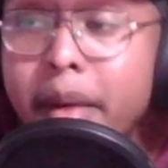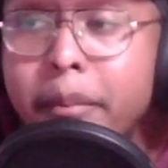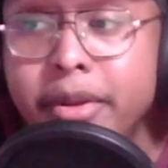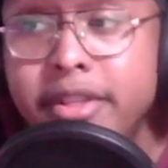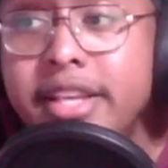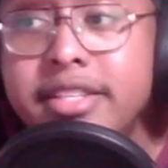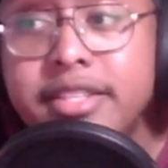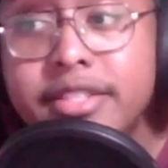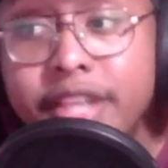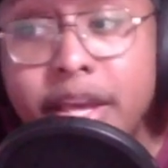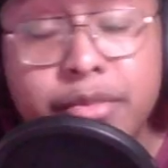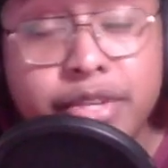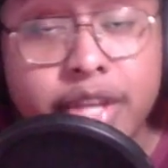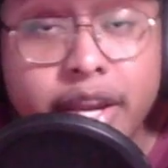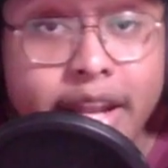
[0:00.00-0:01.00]
But these are
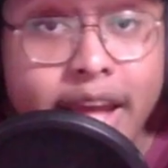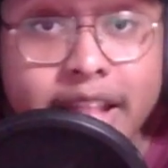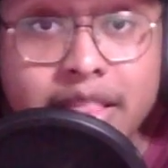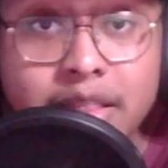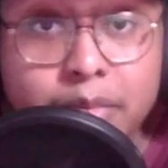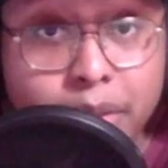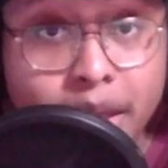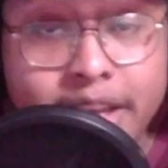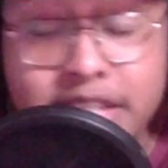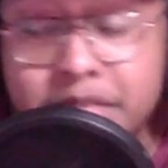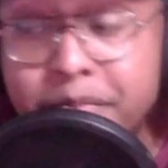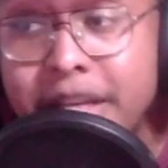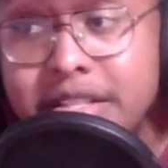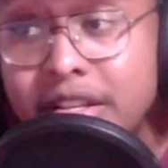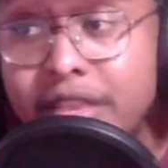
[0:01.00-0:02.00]
teams you're going to have to play,
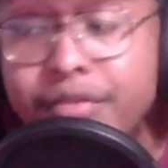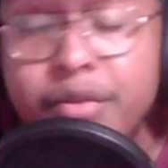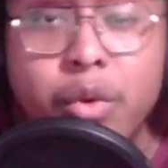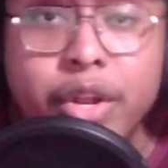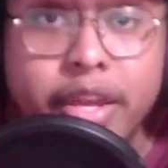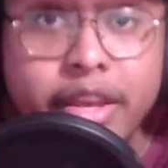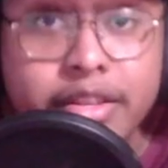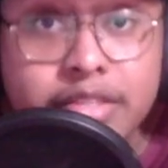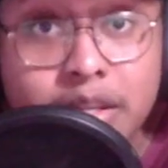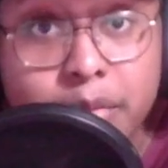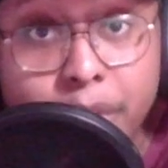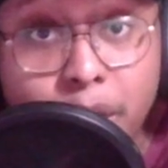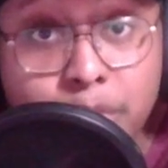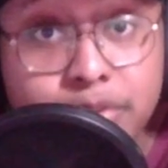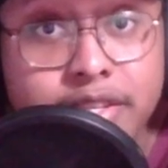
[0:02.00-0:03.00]
especially if you want to get to the
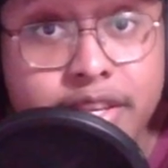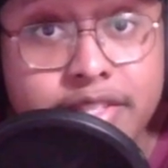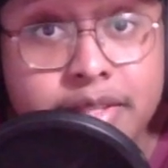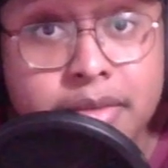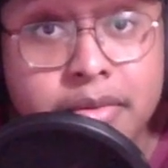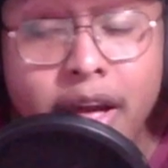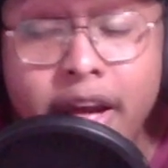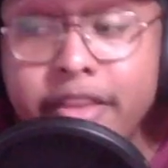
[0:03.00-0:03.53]
postseason.